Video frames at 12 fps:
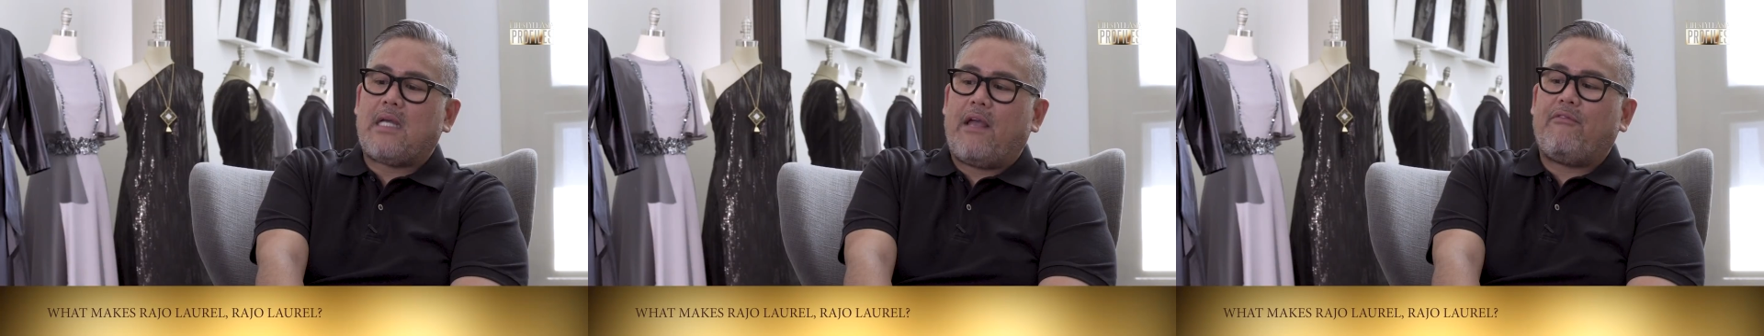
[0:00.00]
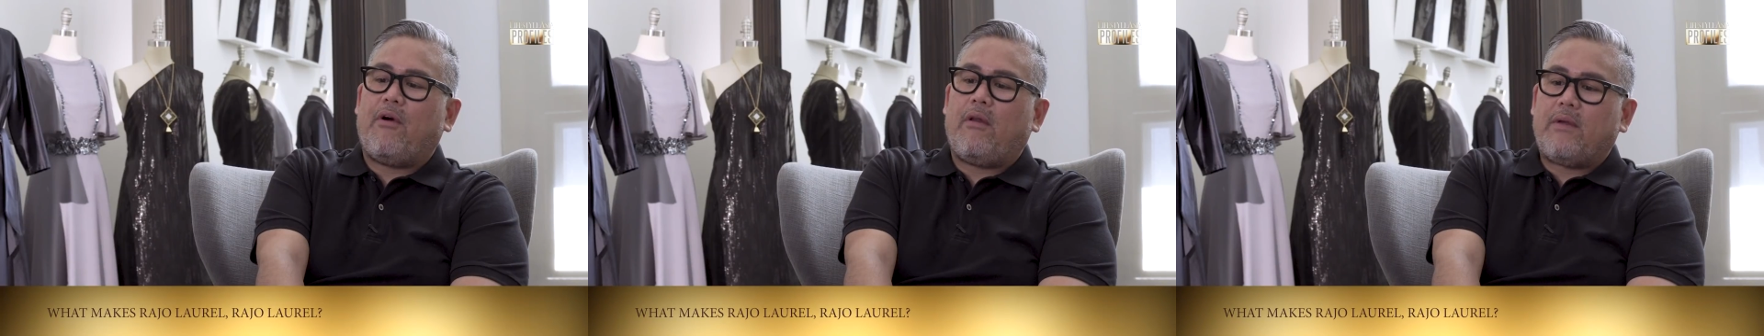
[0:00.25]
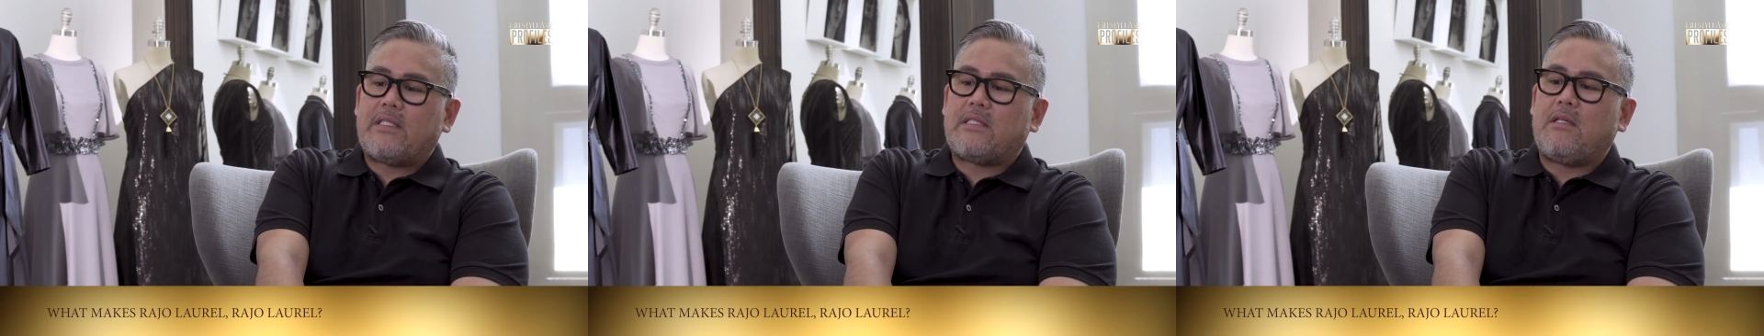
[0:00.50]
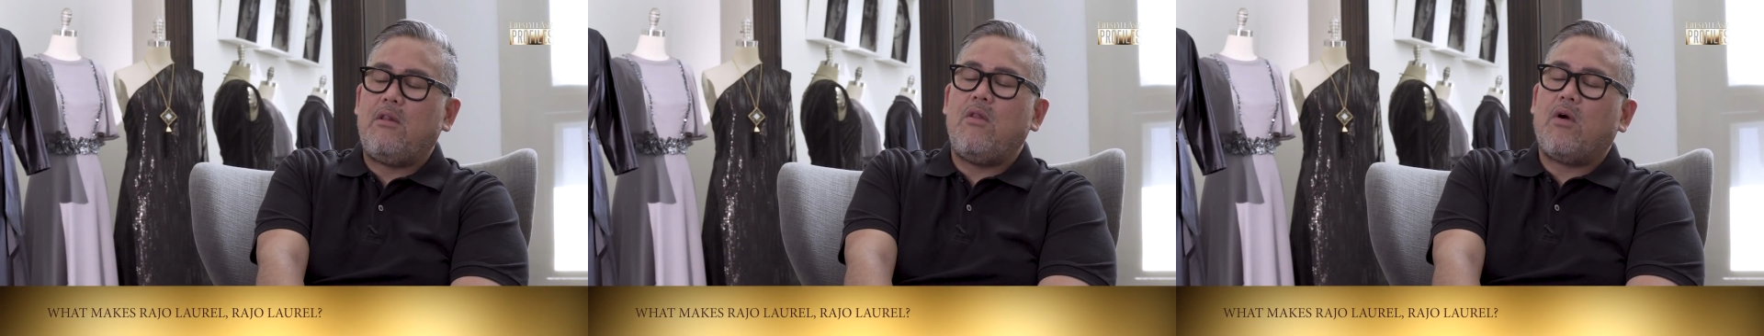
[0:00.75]
I've
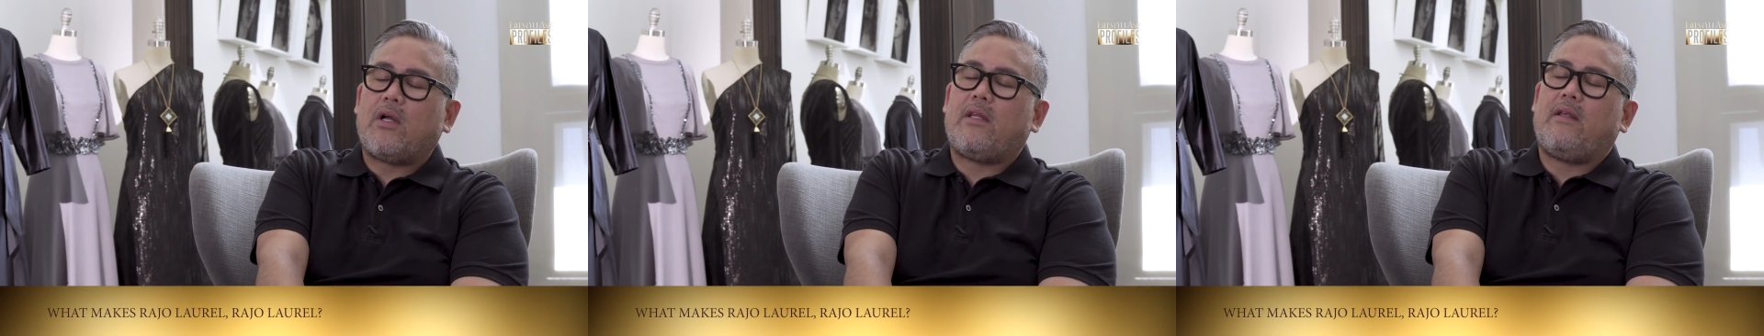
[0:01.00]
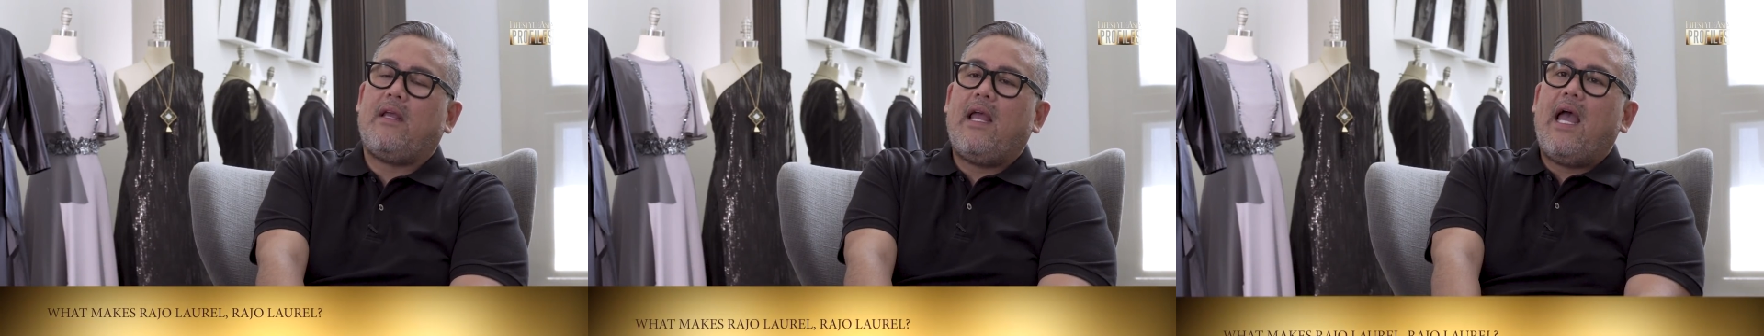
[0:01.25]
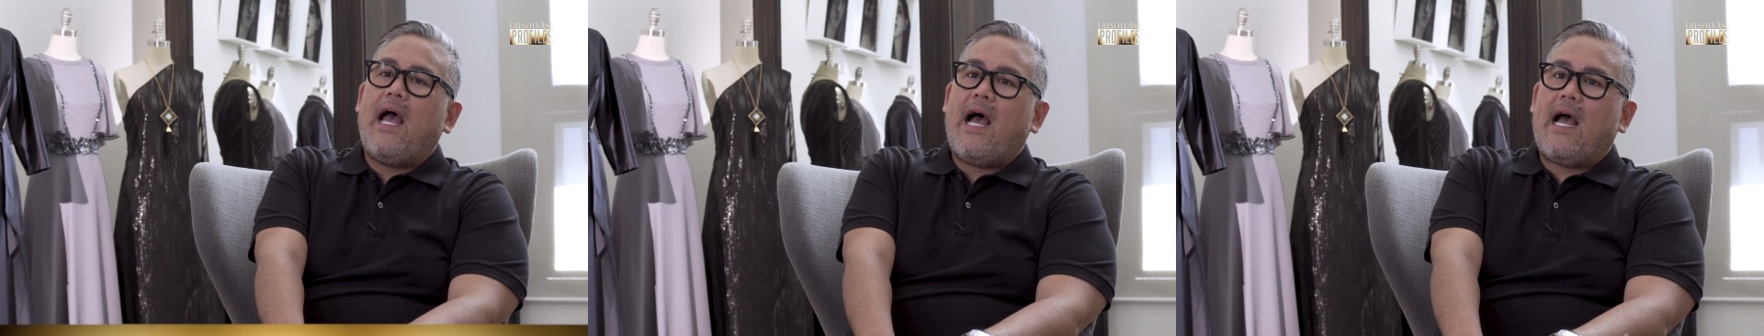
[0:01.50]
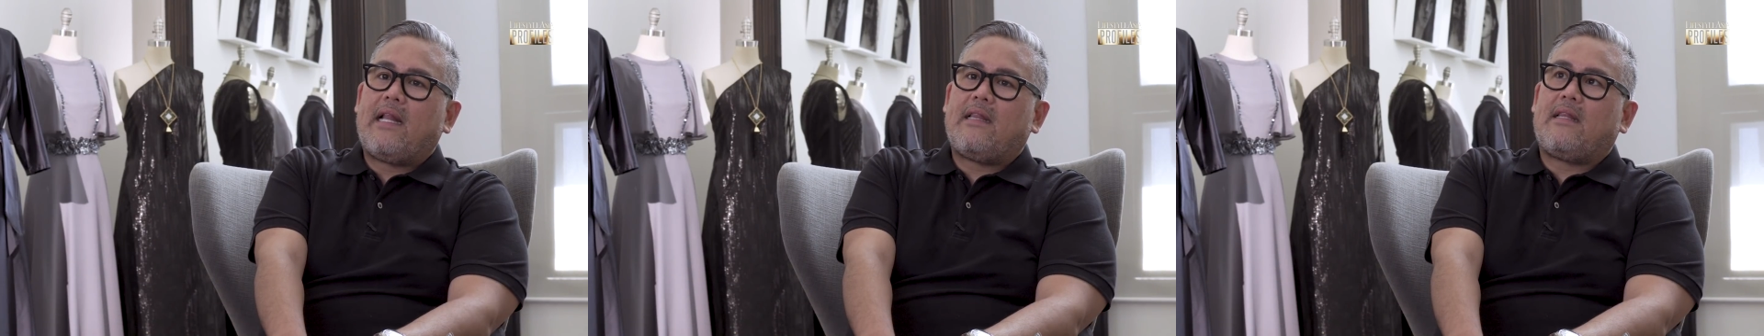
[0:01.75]
always looked
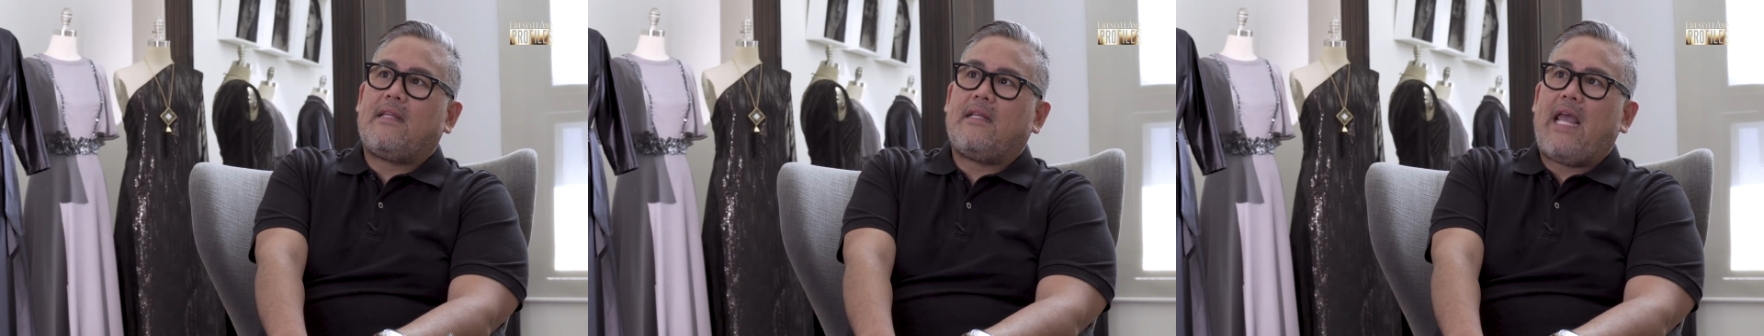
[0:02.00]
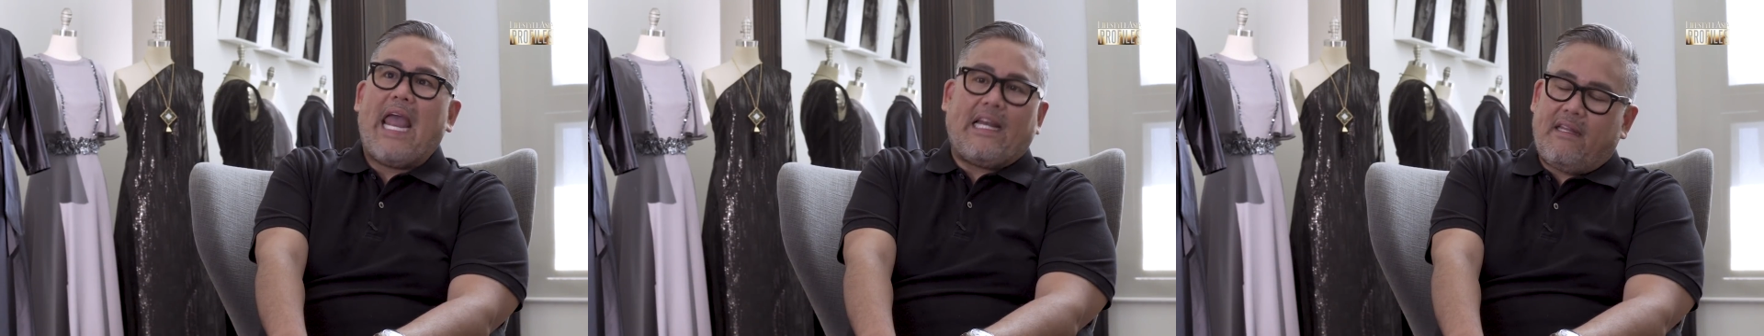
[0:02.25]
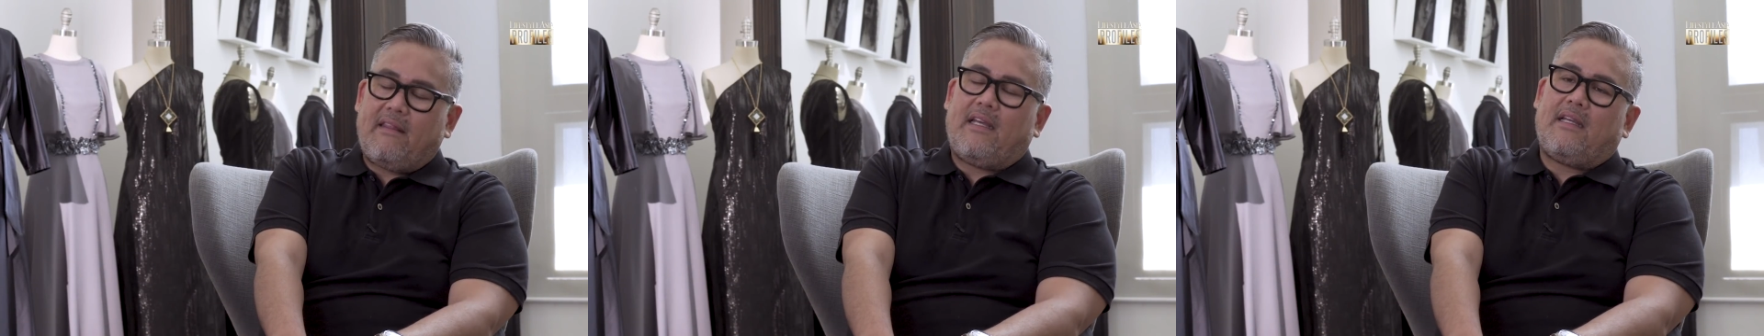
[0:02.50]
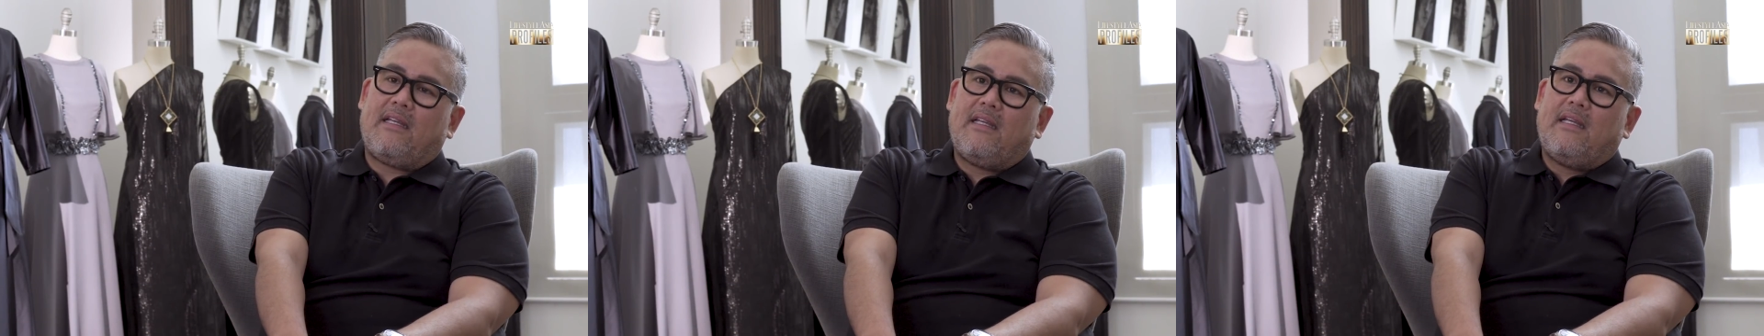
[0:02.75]
at
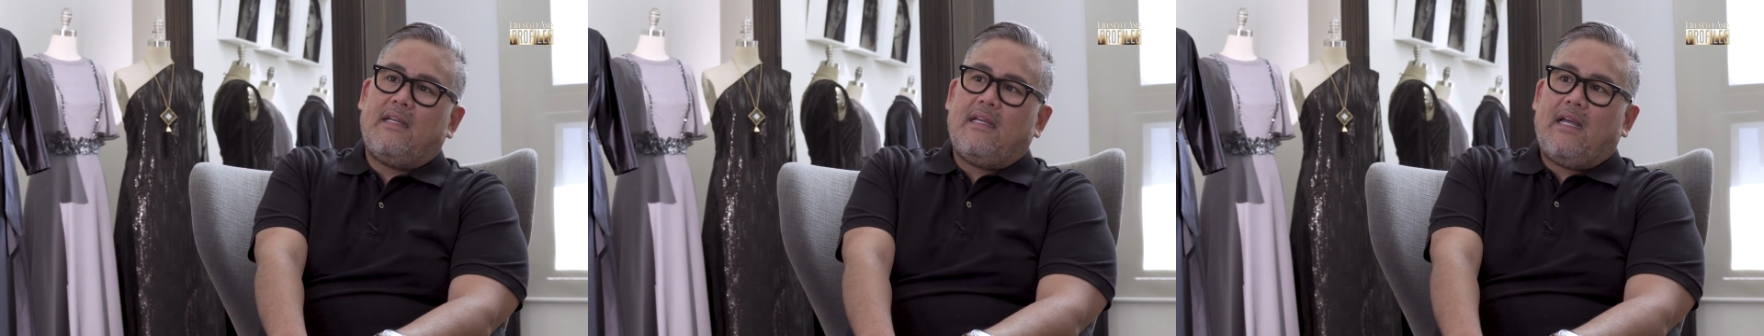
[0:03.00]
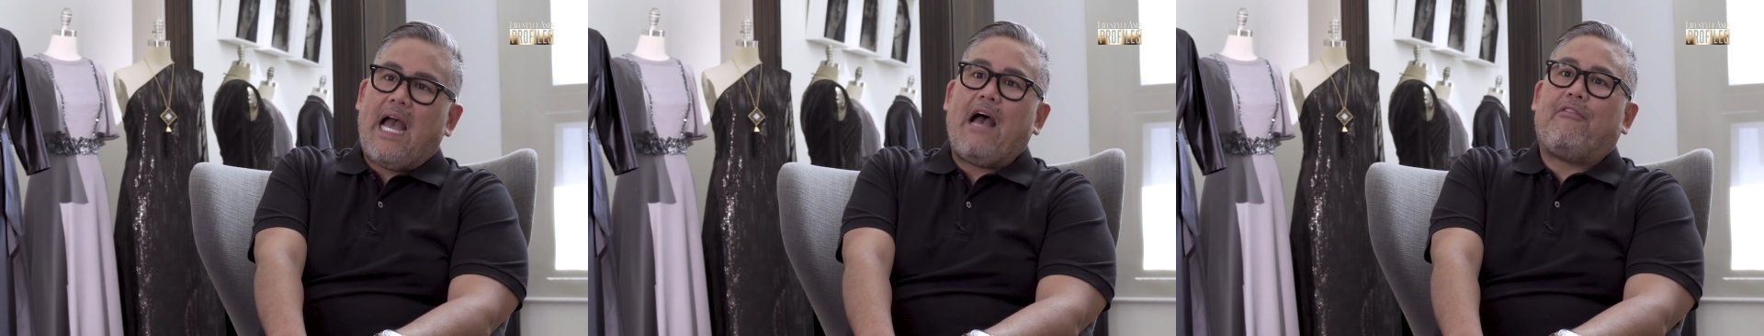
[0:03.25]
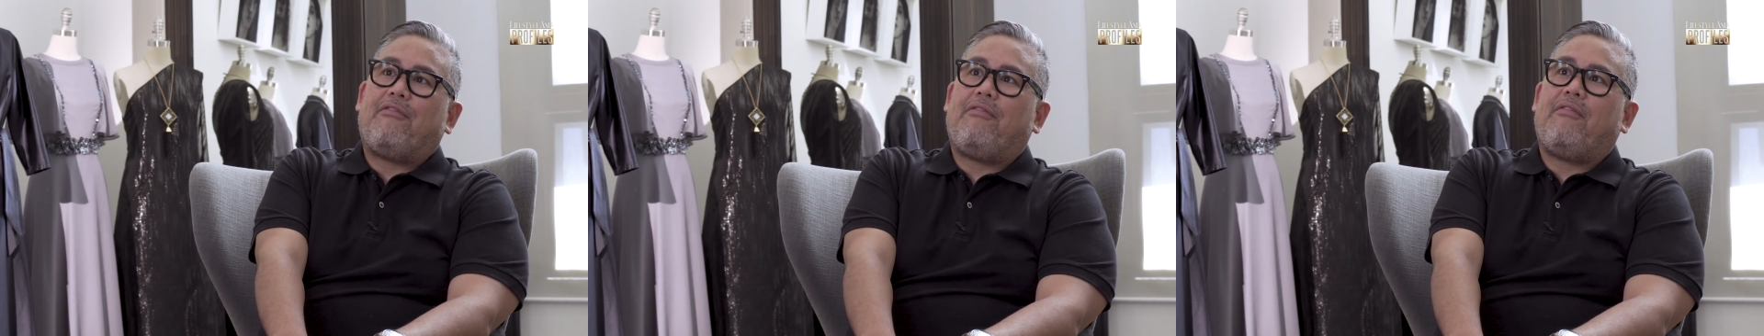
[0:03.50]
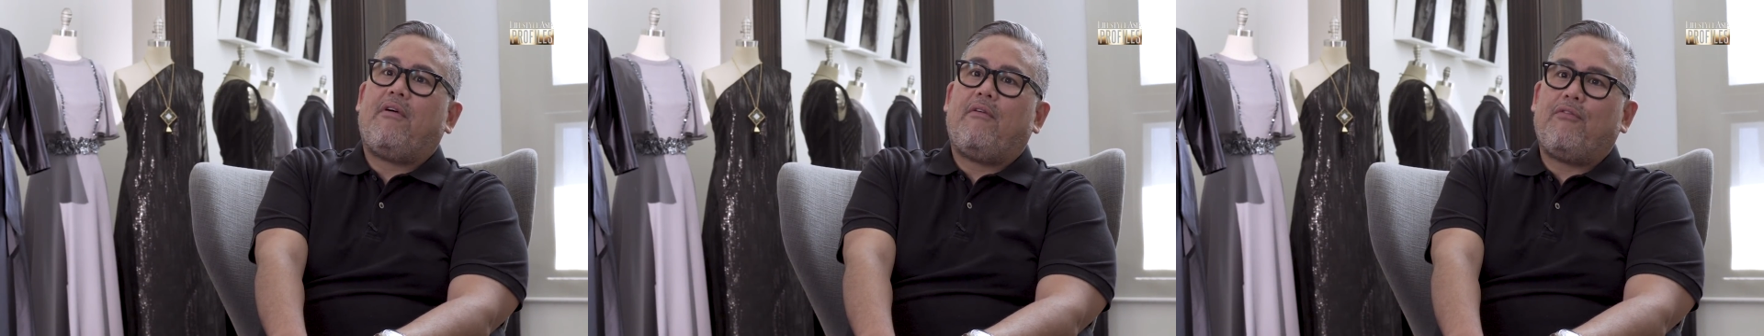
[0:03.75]
anything
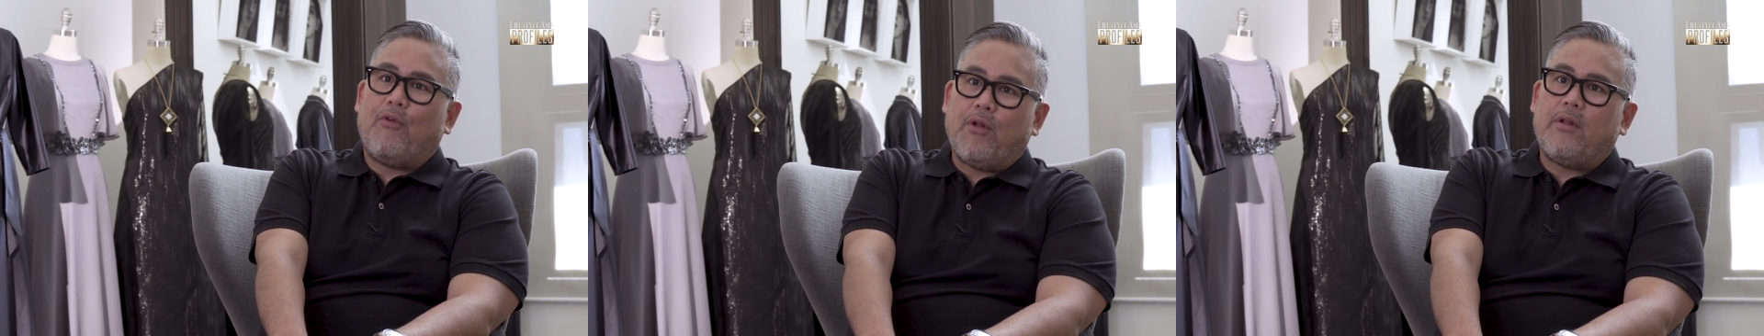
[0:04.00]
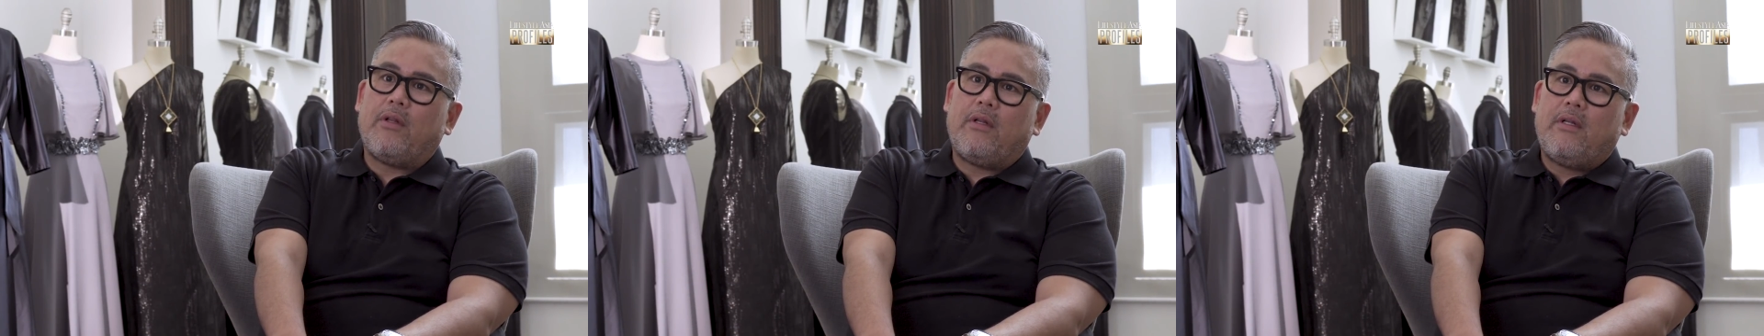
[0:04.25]
half full.